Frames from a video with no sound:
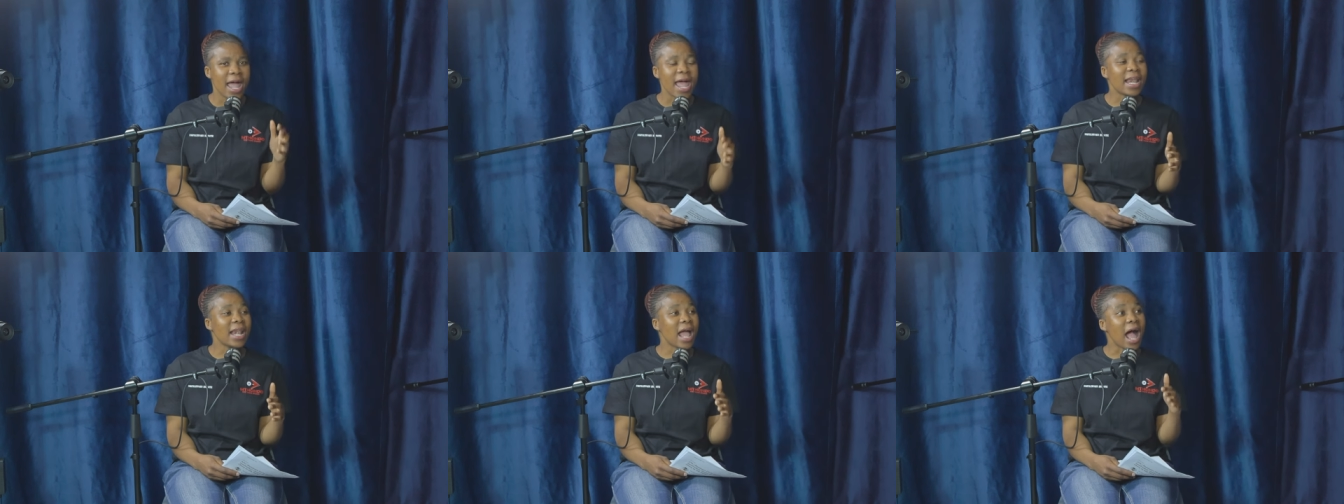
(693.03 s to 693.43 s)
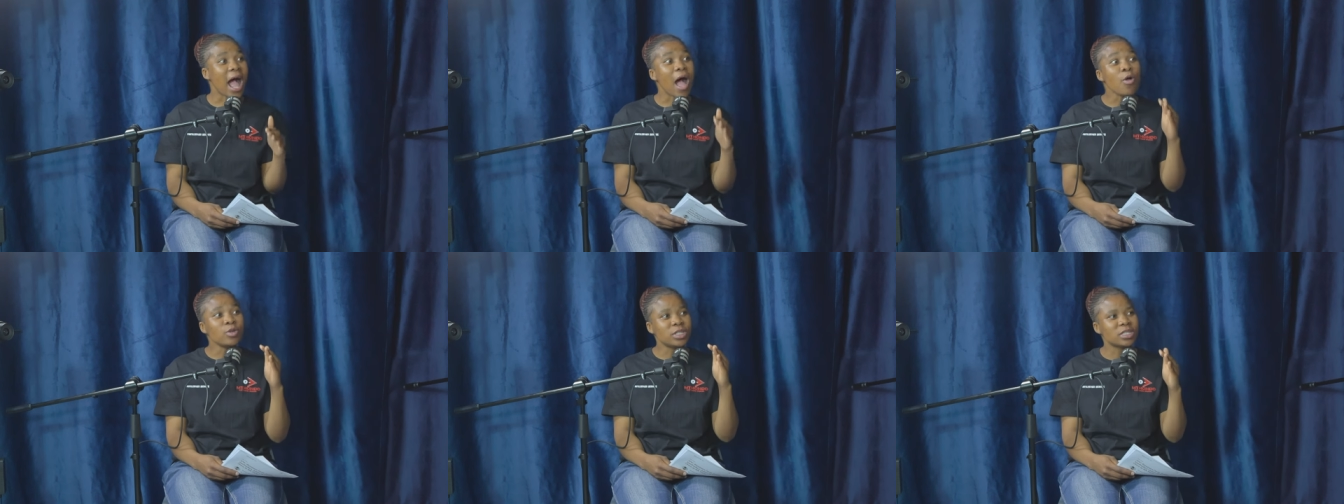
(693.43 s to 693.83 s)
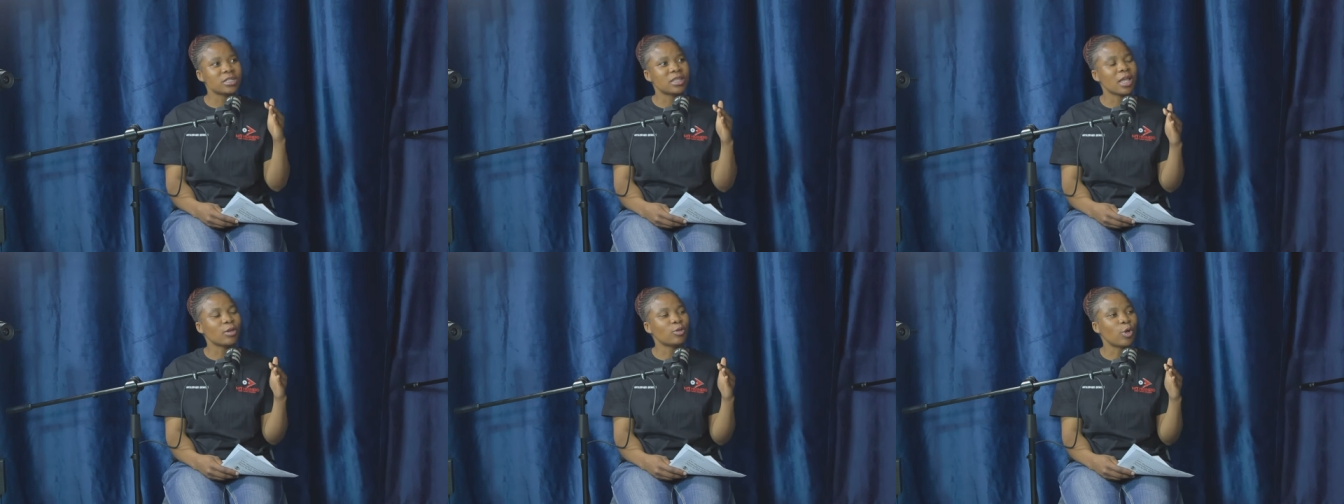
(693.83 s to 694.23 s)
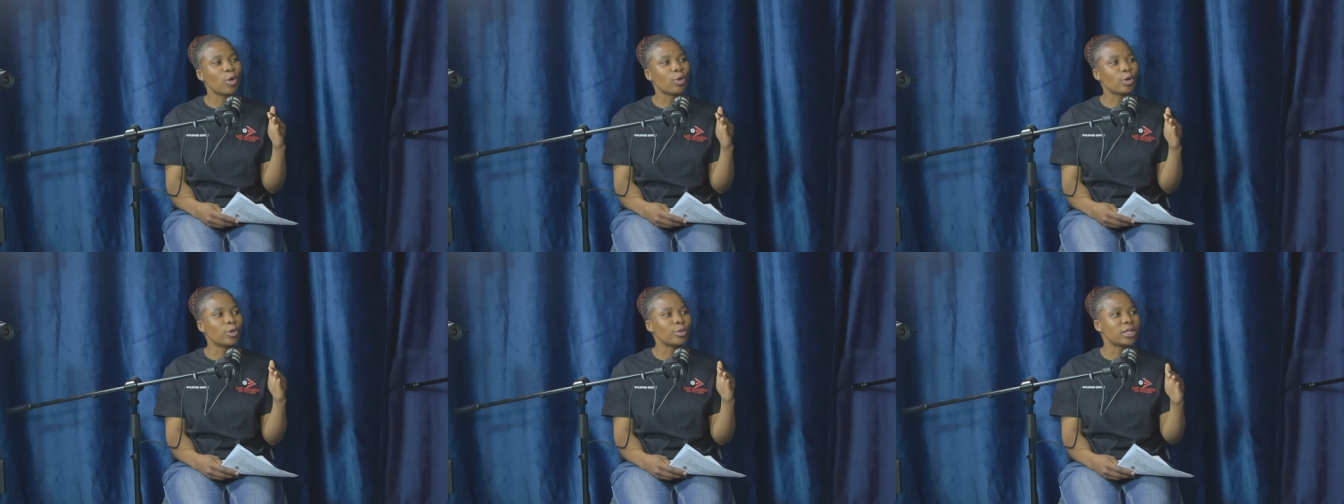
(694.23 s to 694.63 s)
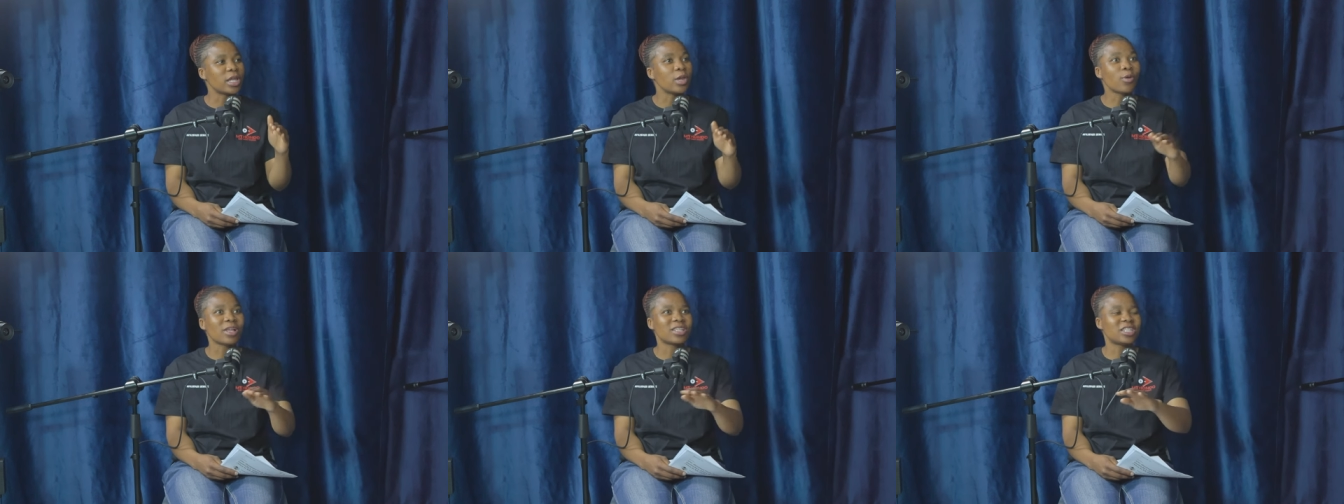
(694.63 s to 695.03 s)
And how did that conclude?
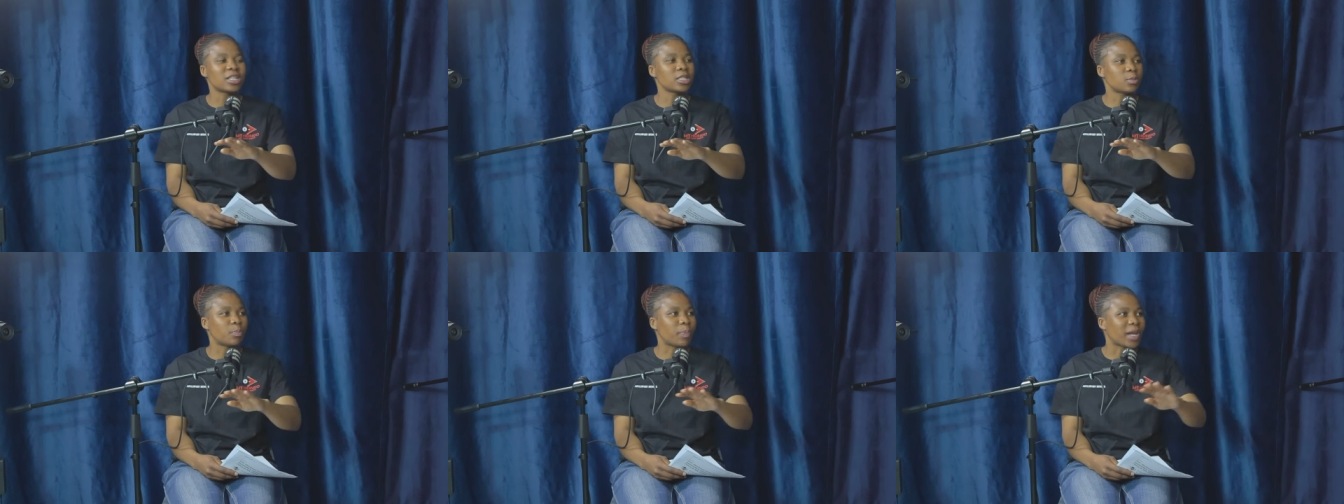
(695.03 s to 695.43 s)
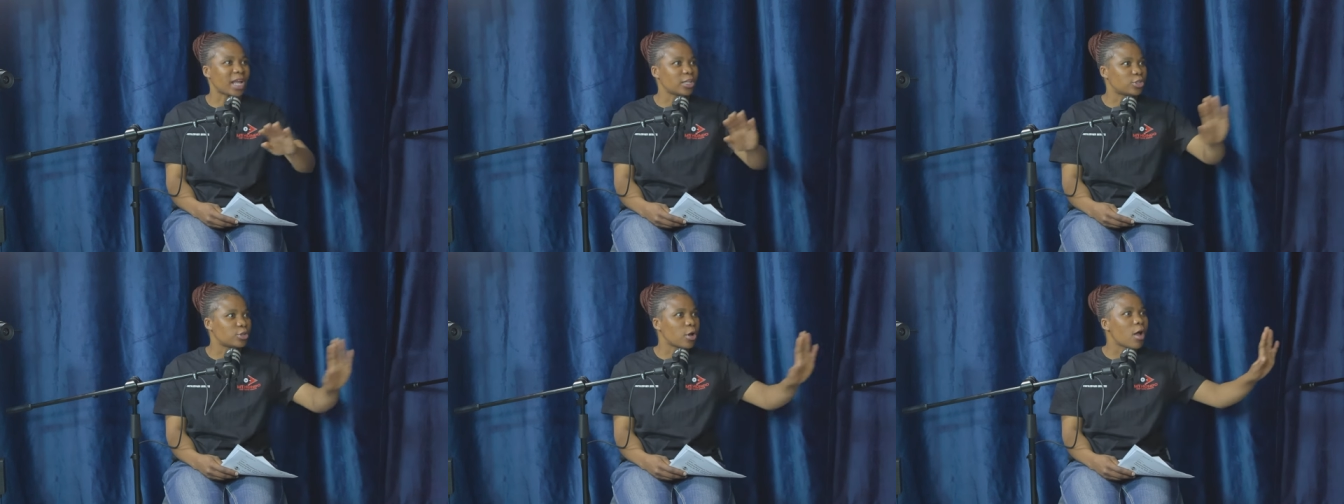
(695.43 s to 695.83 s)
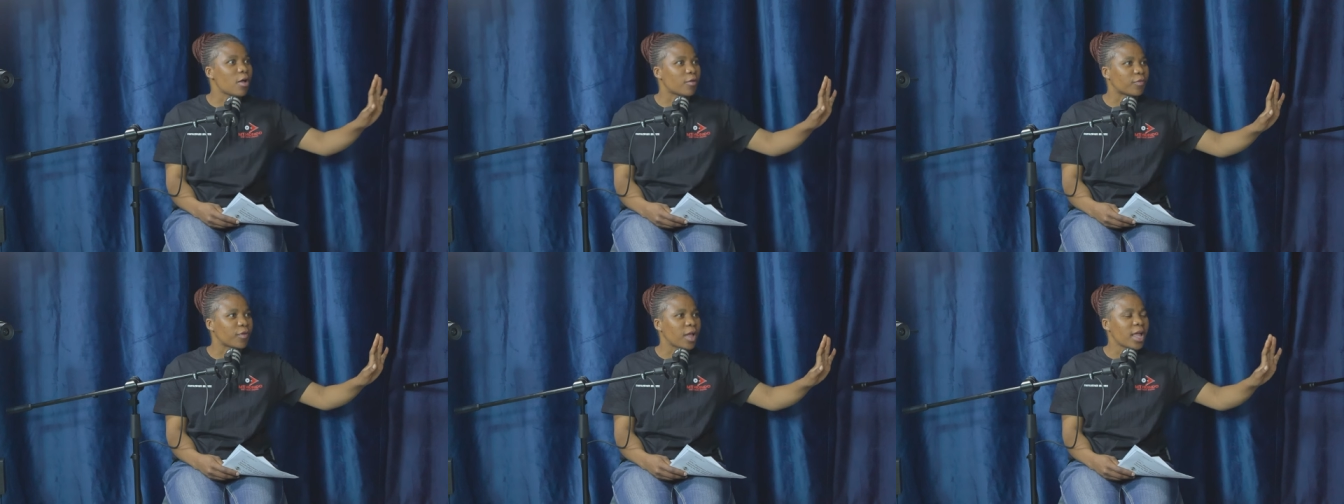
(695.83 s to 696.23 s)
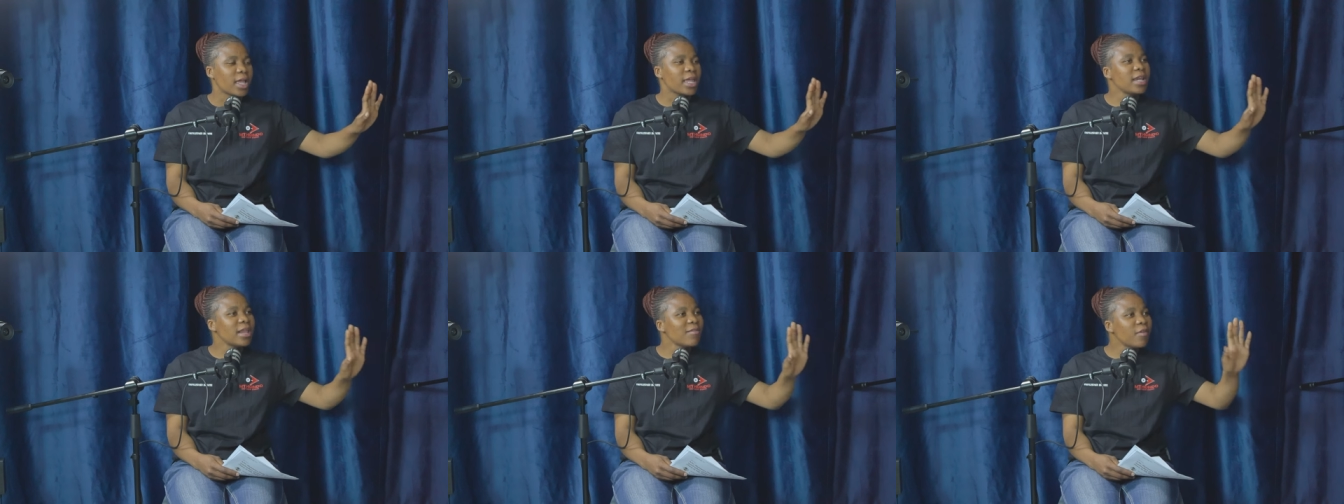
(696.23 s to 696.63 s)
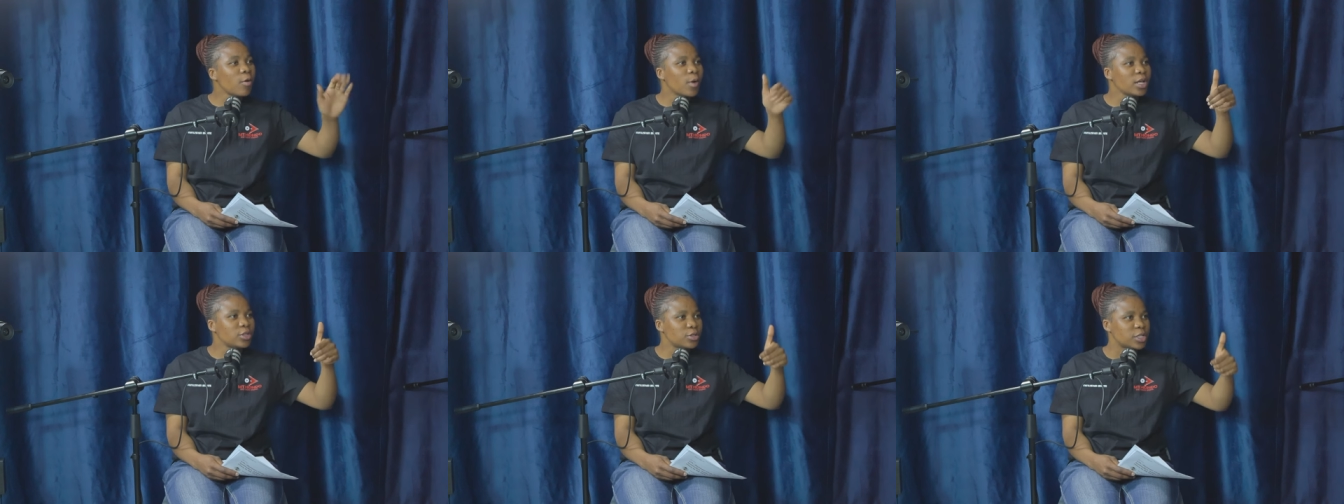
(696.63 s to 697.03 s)
It was just brushed off. He never
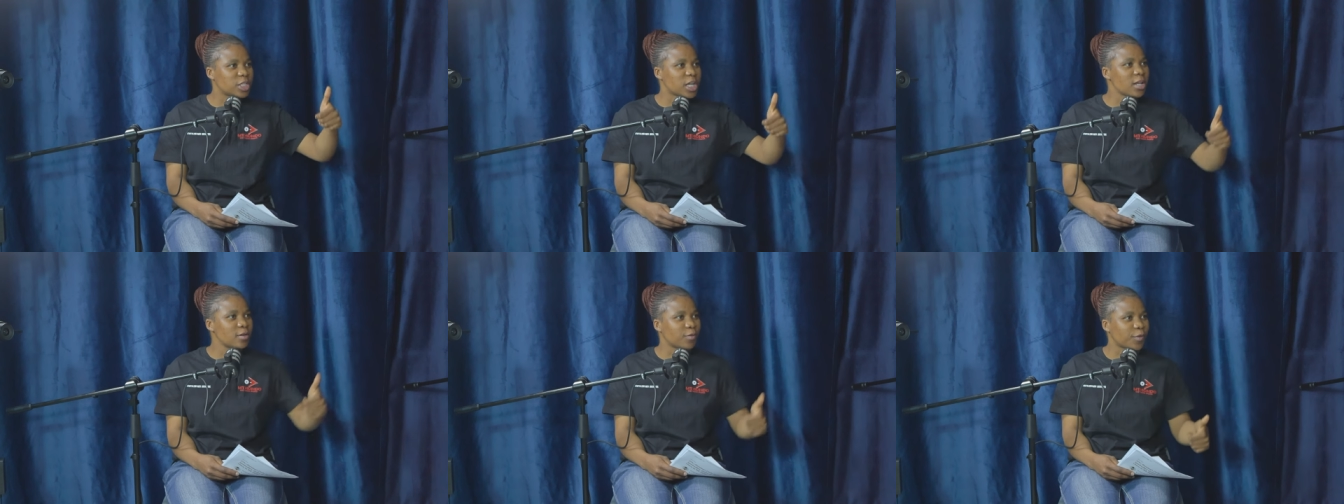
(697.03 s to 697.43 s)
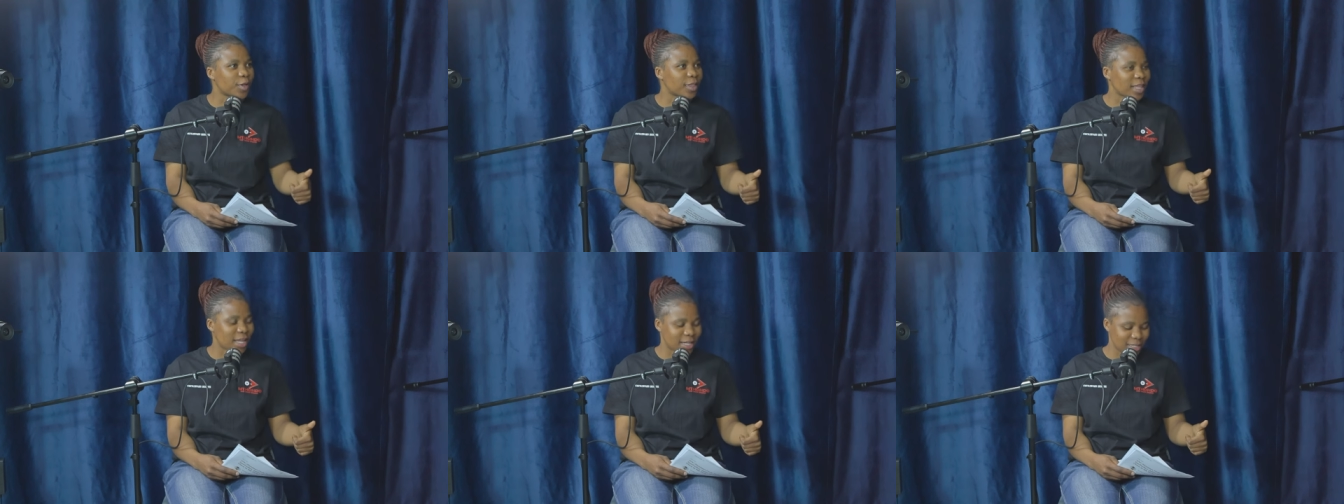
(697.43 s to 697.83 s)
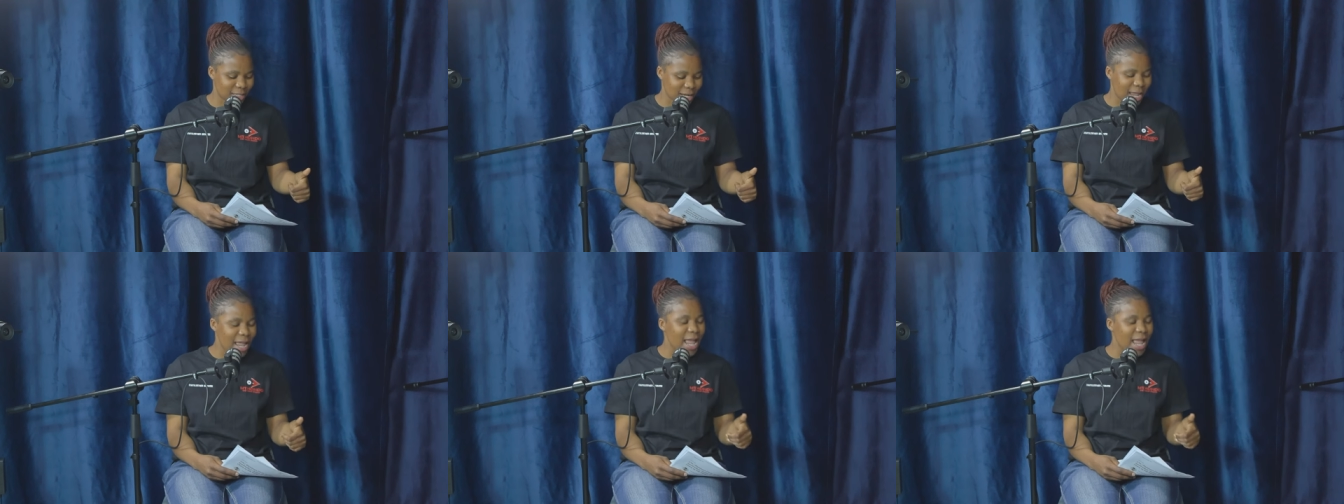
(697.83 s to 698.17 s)
went to jail for that.